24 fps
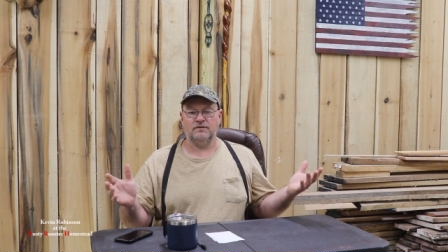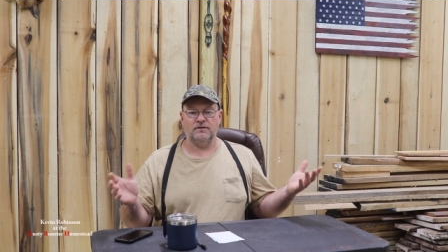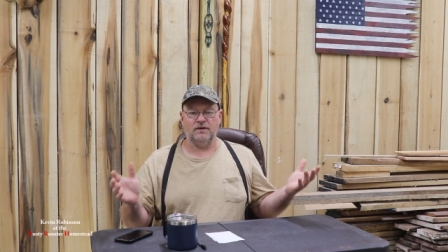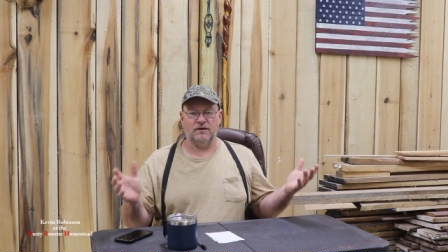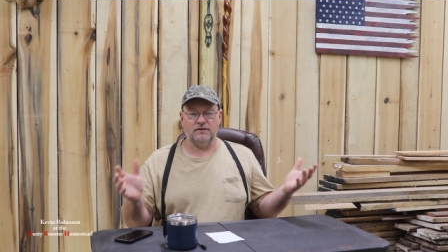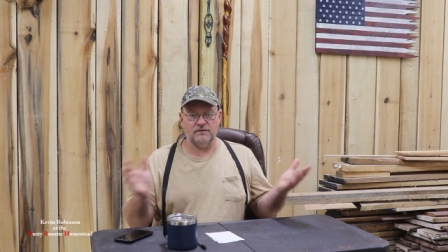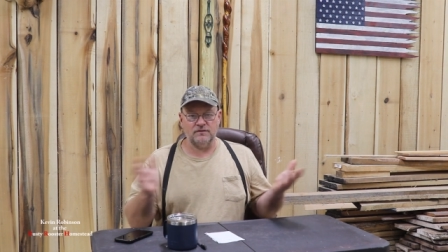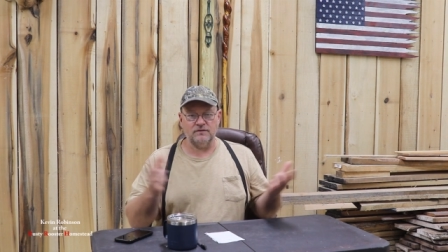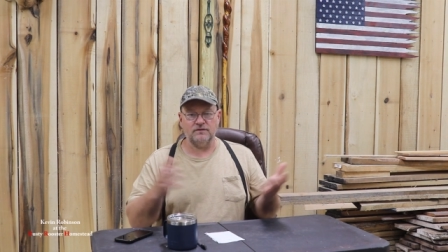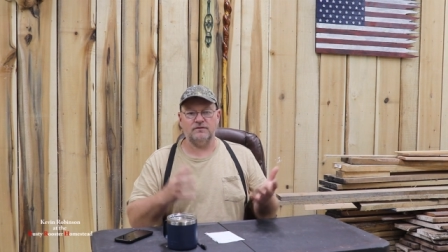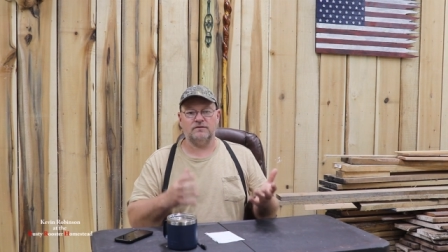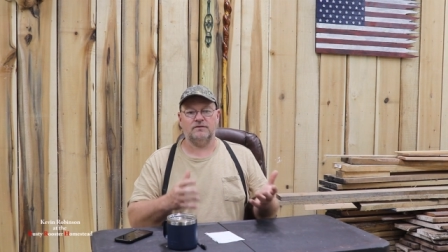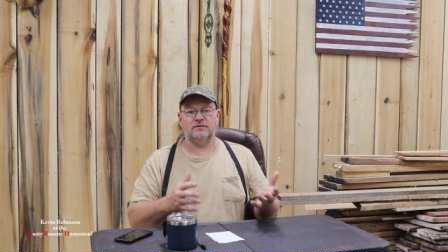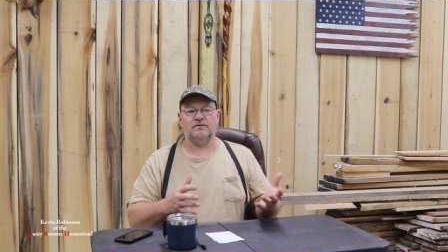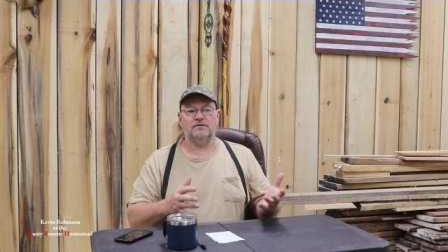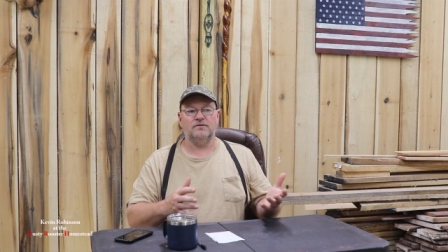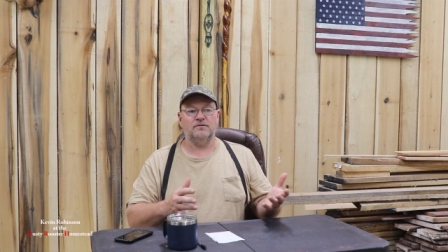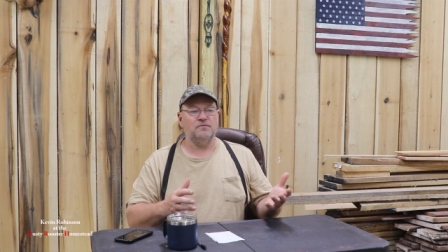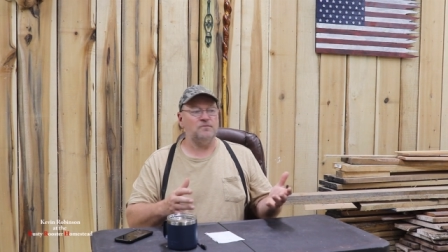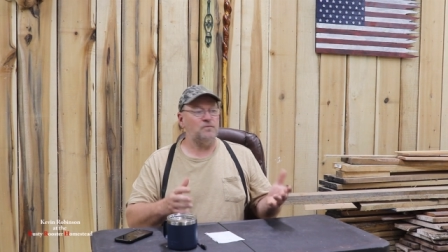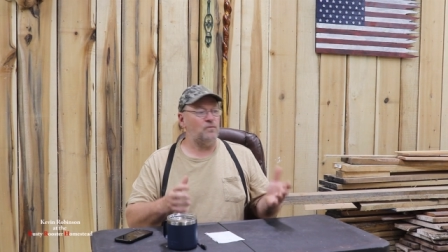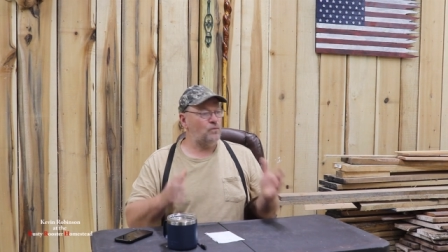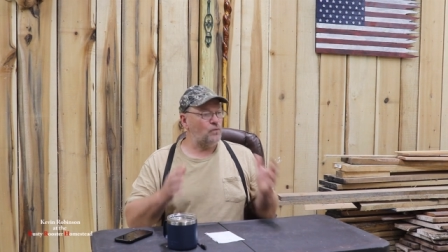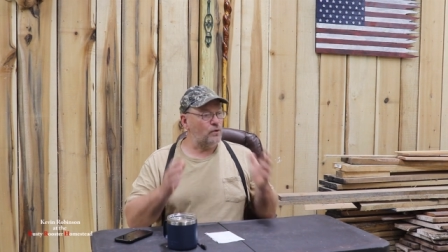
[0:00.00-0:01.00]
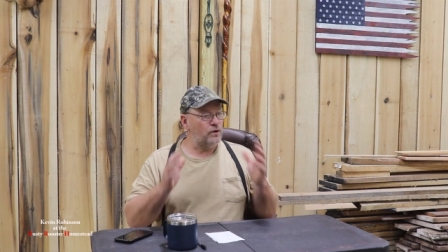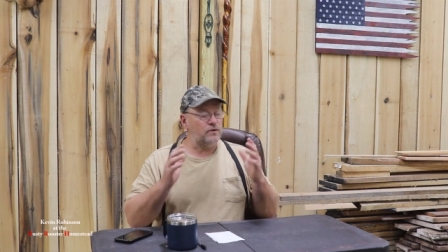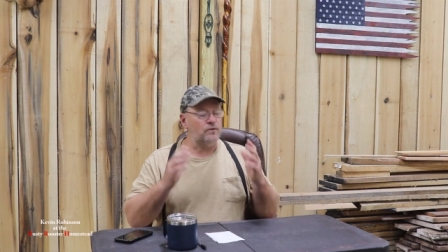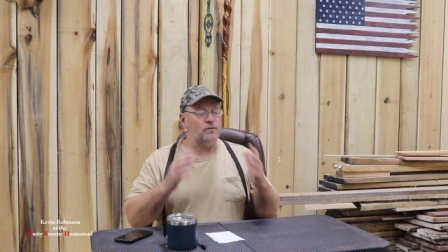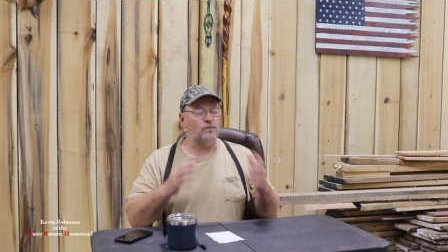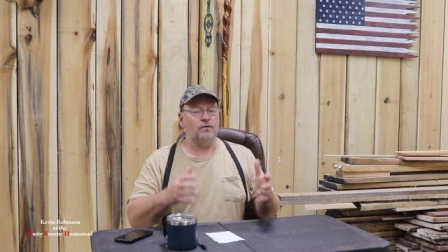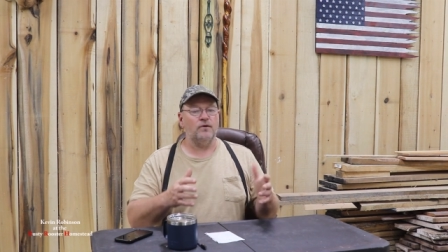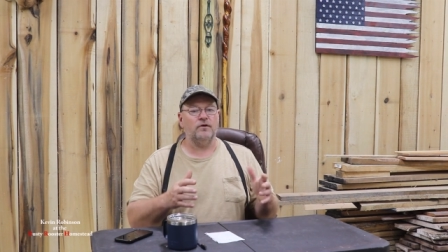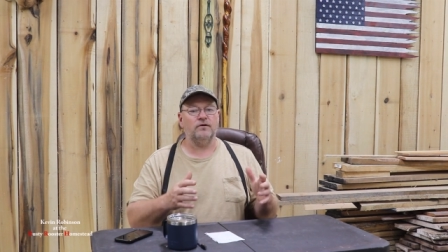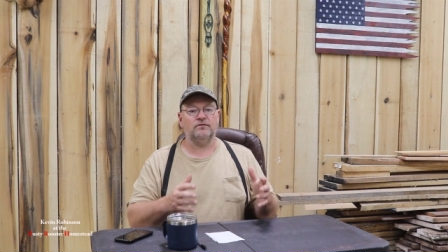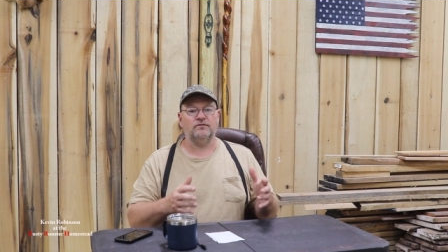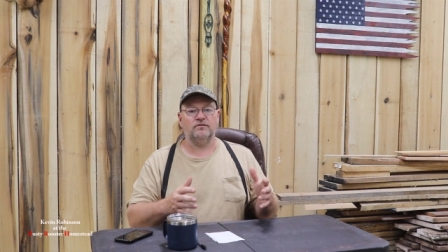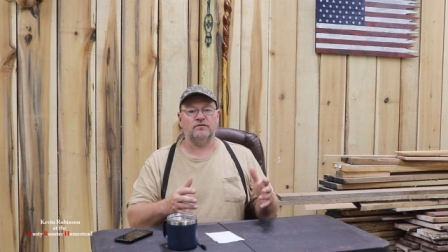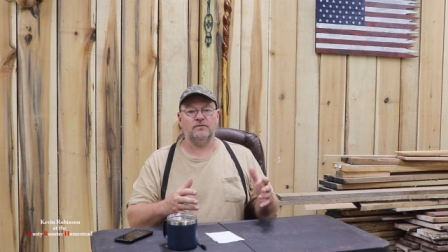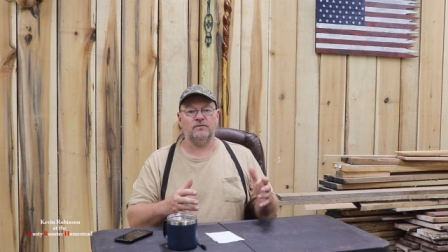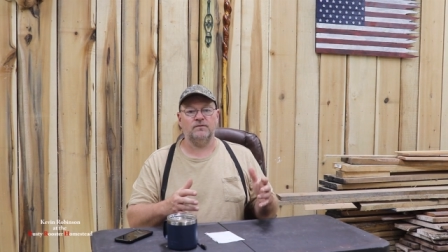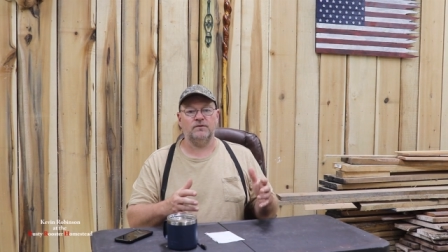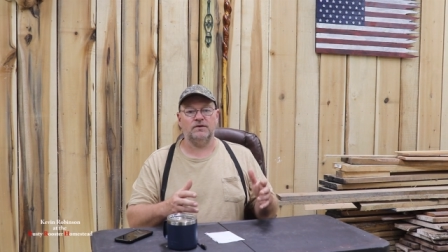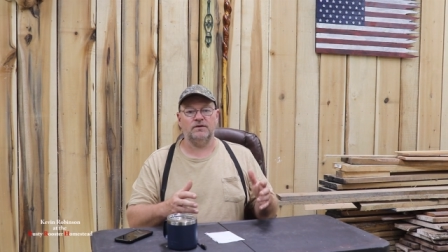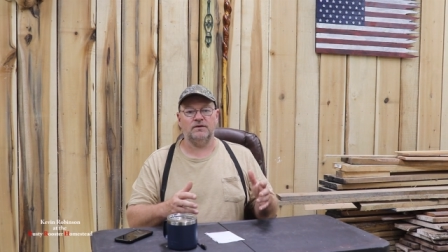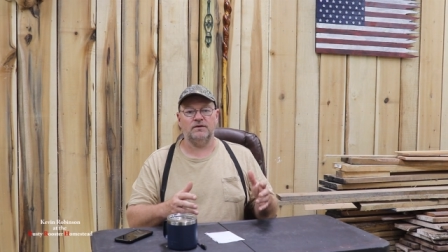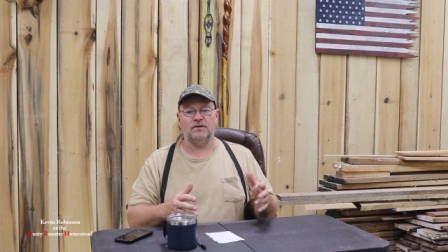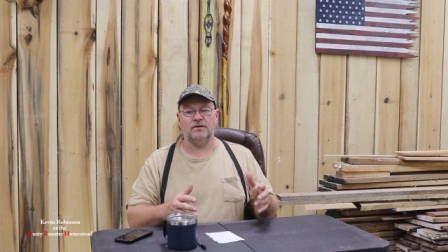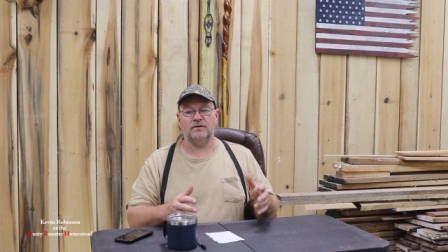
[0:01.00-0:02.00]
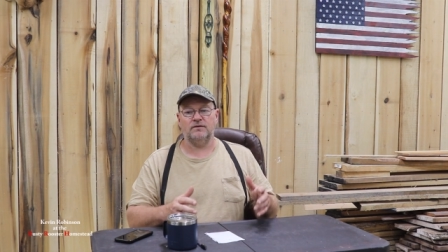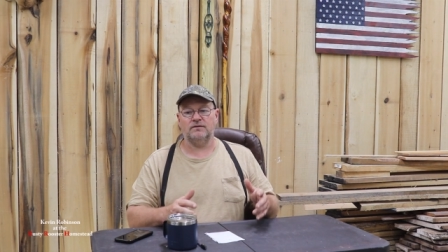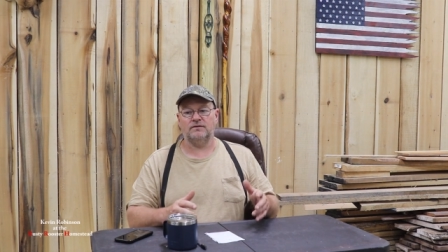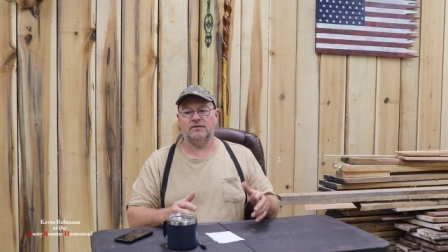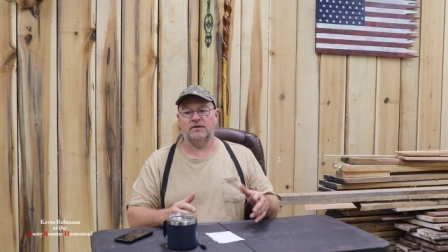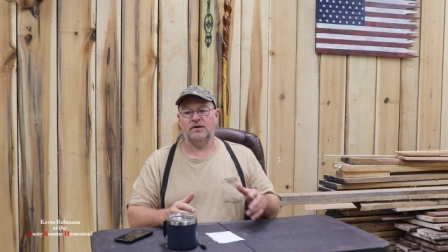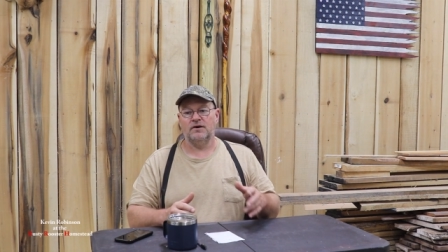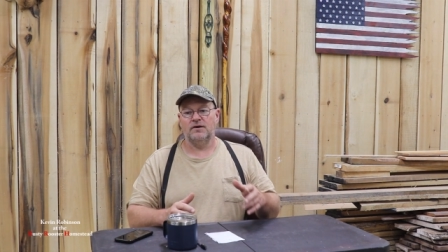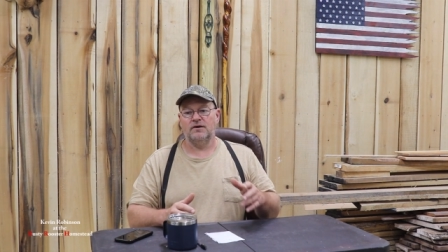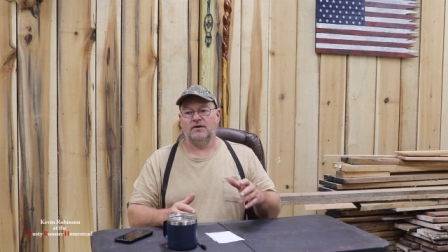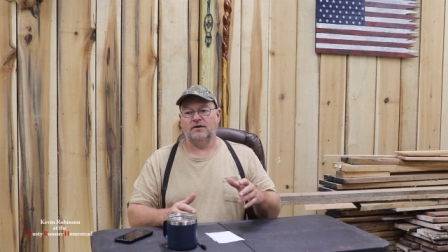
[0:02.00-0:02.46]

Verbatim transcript: They just want to watch your videos.